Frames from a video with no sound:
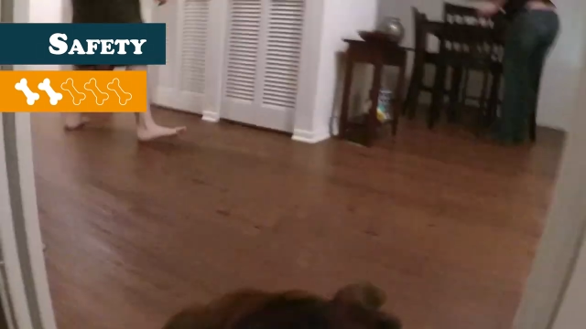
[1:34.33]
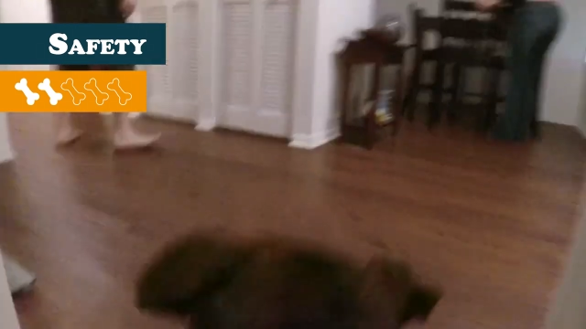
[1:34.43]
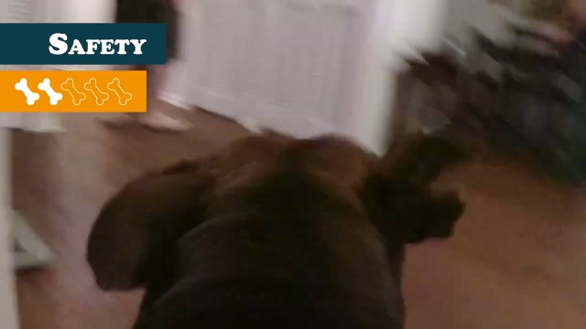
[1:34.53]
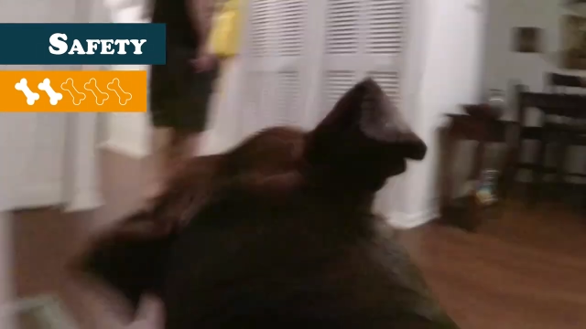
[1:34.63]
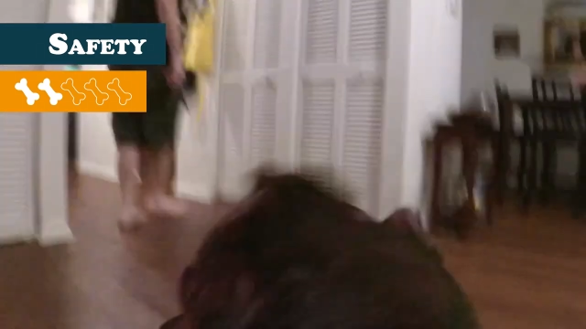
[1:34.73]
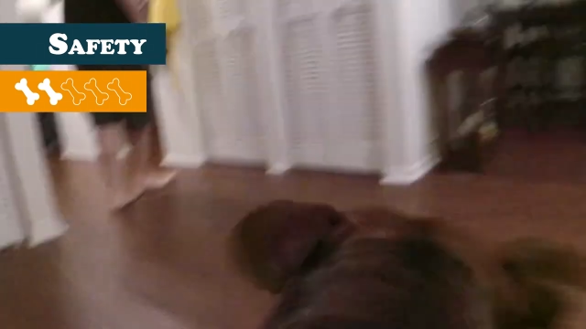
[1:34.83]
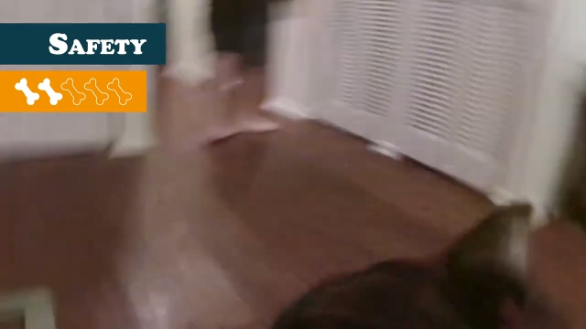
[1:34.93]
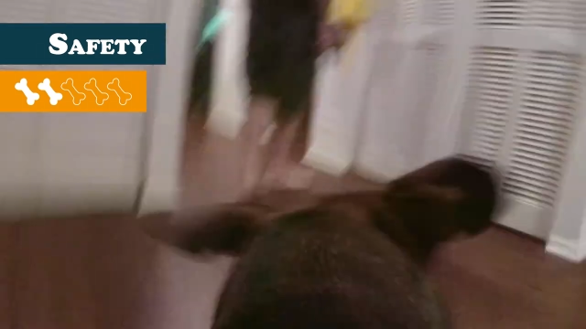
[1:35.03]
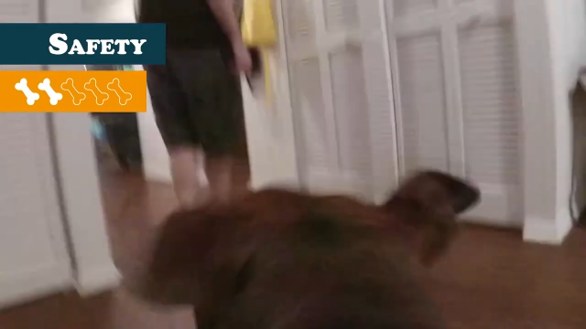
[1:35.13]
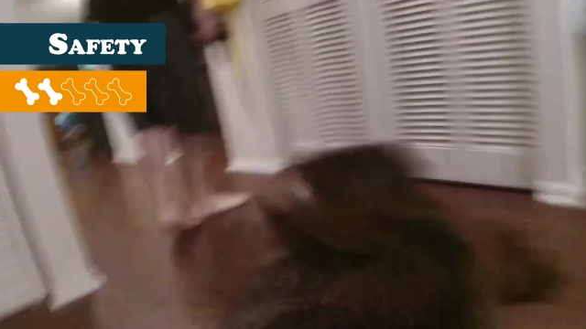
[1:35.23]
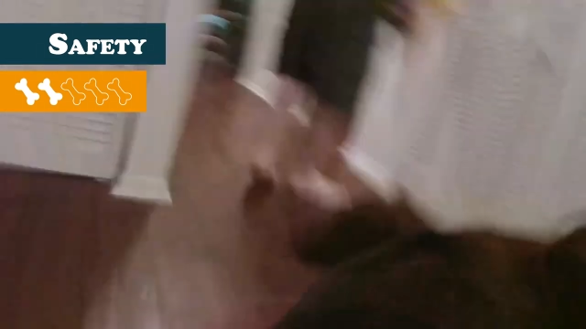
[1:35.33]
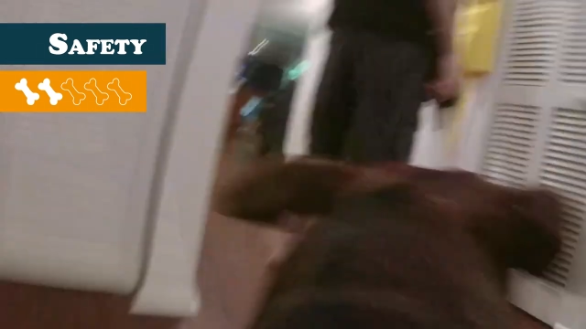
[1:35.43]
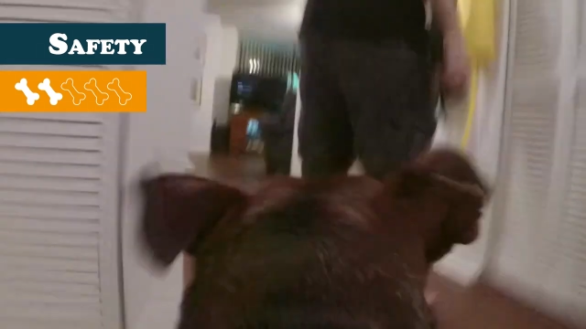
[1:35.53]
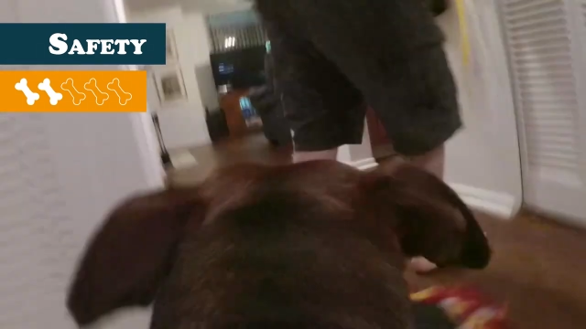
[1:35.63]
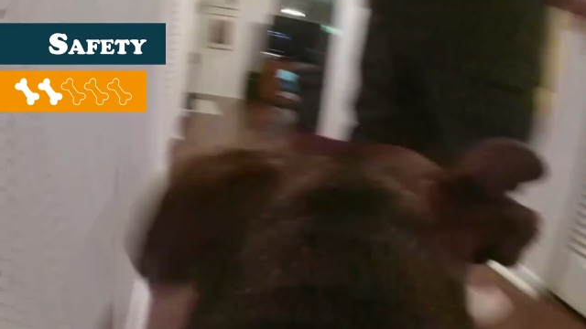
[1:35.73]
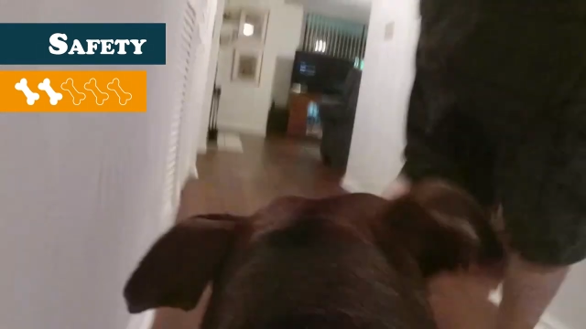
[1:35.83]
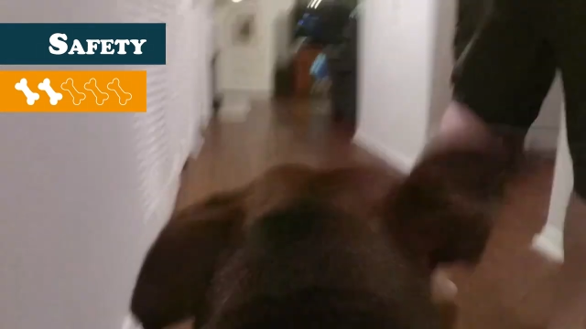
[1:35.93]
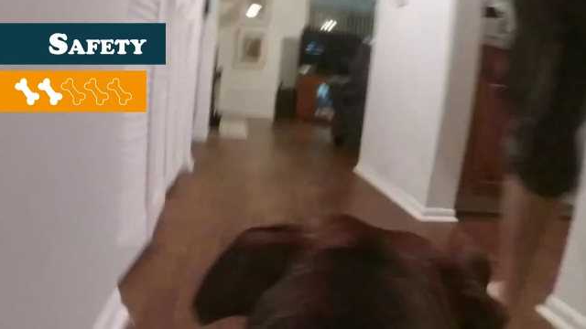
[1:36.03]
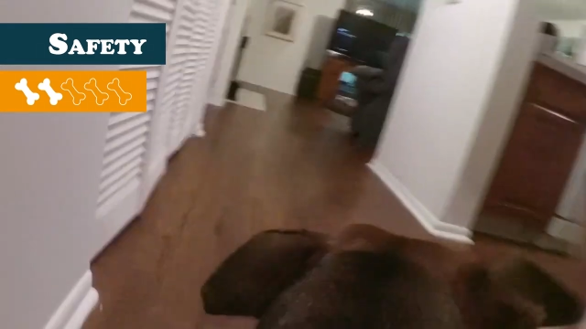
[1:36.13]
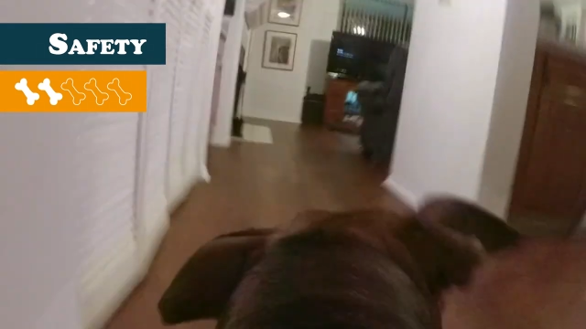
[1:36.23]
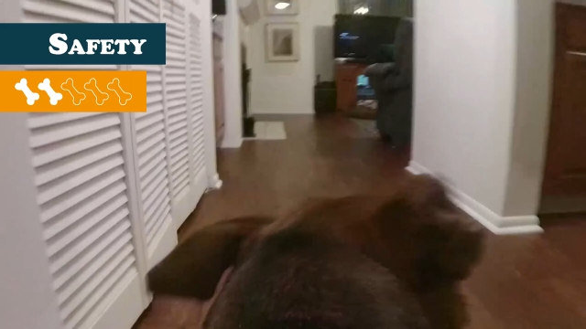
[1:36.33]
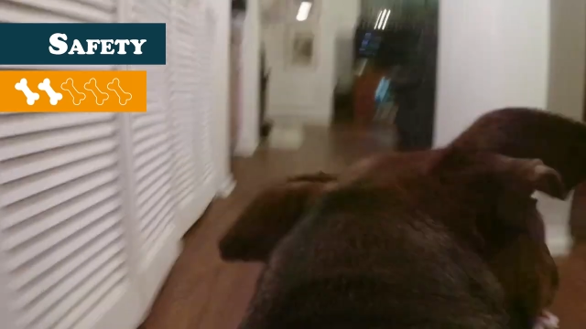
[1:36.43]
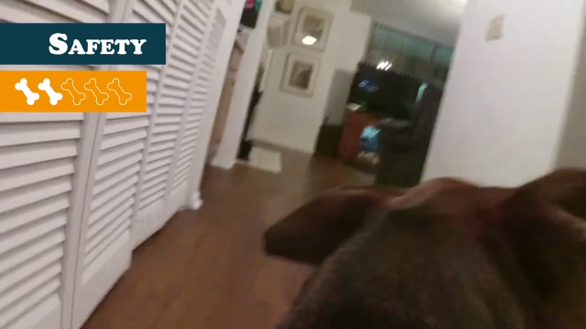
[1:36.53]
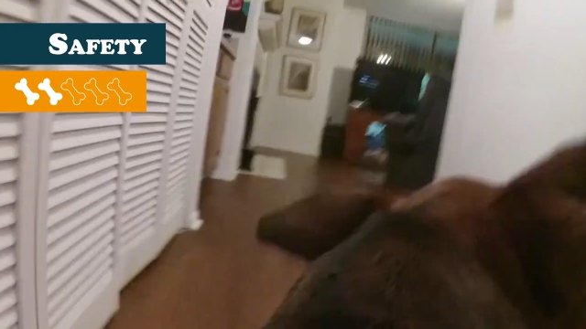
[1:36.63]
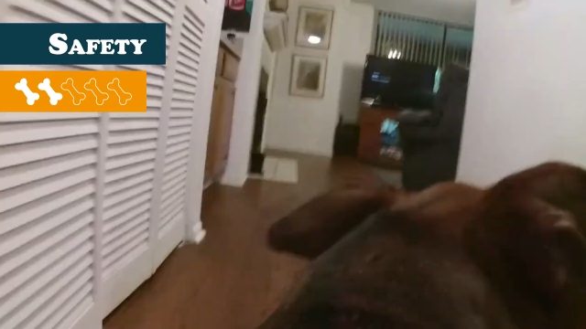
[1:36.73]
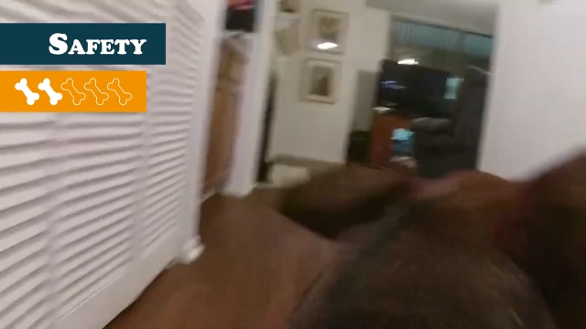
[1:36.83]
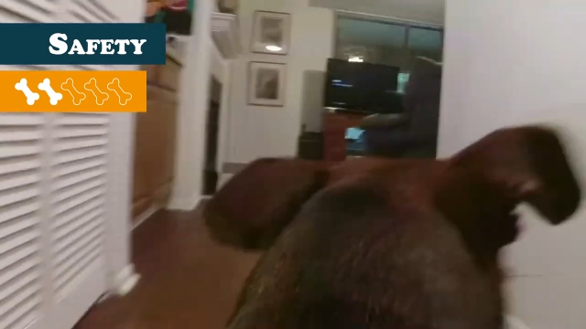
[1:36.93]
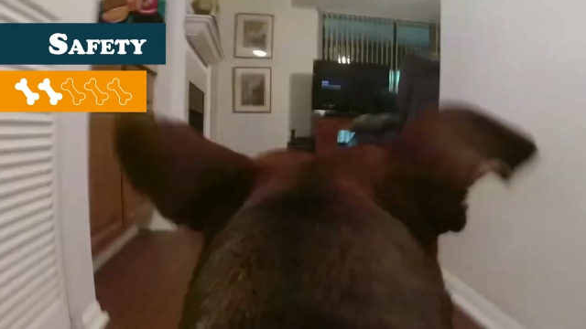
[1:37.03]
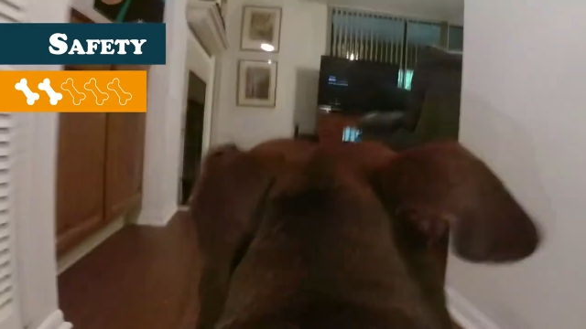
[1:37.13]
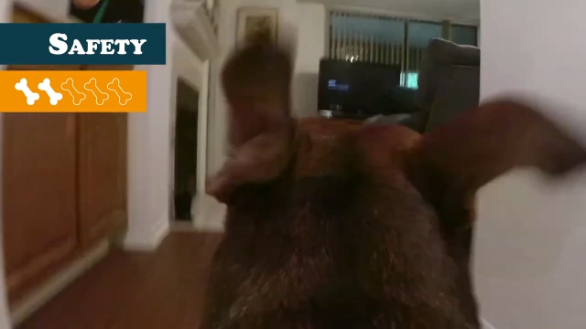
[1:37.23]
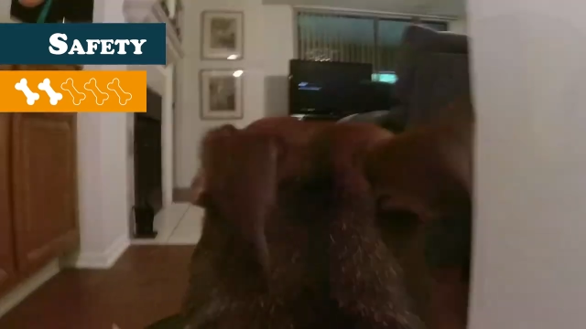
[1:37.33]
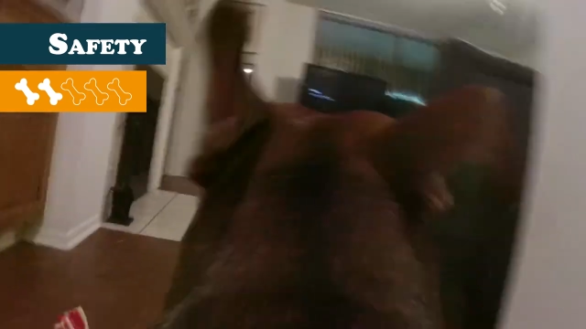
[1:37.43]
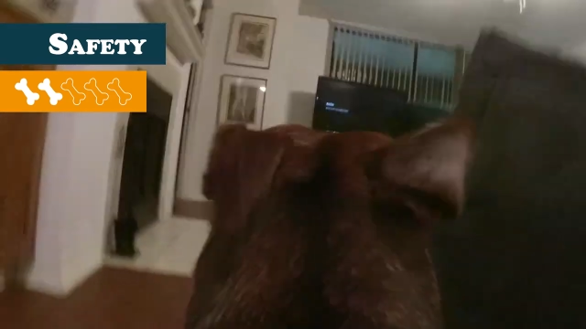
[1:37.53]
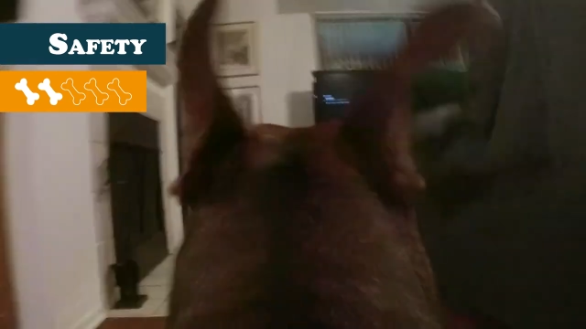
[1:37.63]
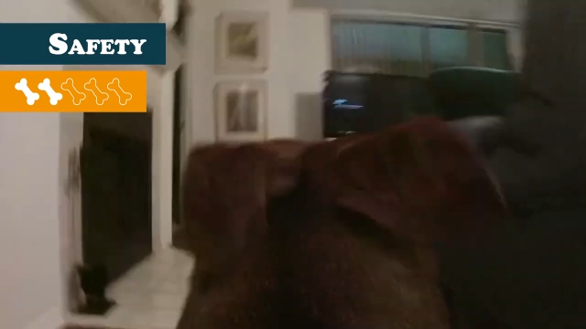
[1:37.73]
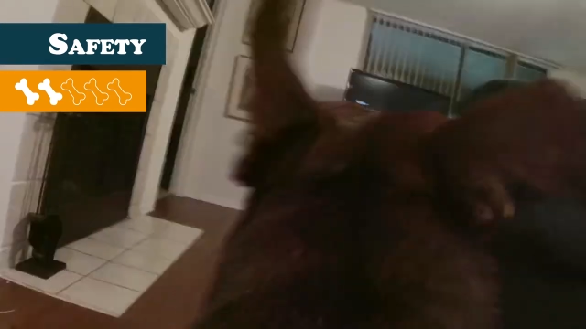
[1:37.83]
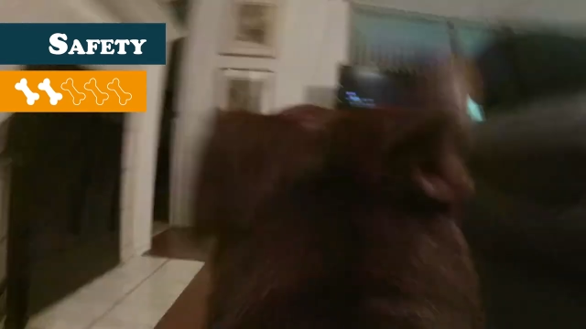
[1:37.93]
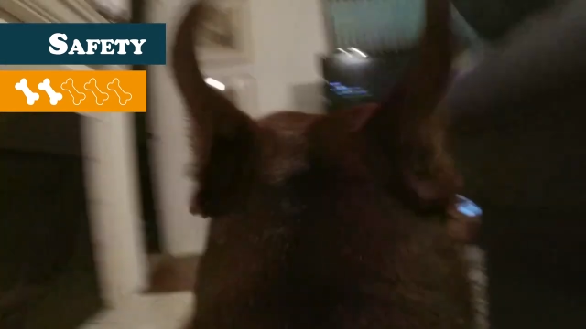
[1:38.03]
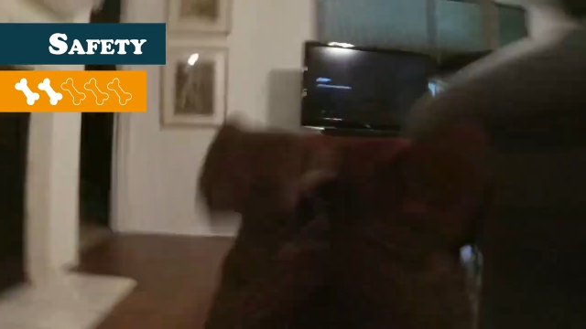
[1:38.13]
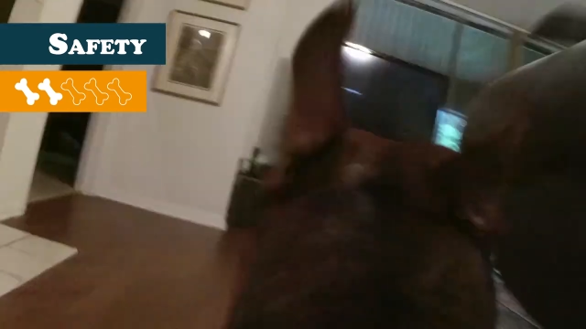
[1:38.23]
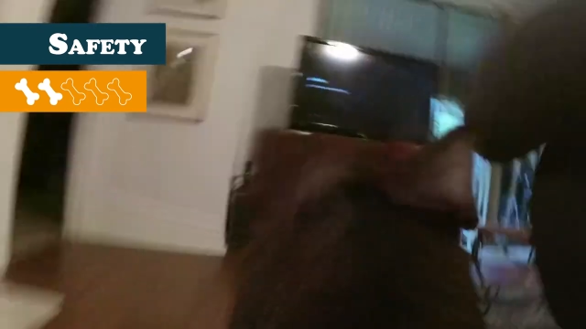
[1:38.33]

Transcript: No face is visible, so there are no lips to read.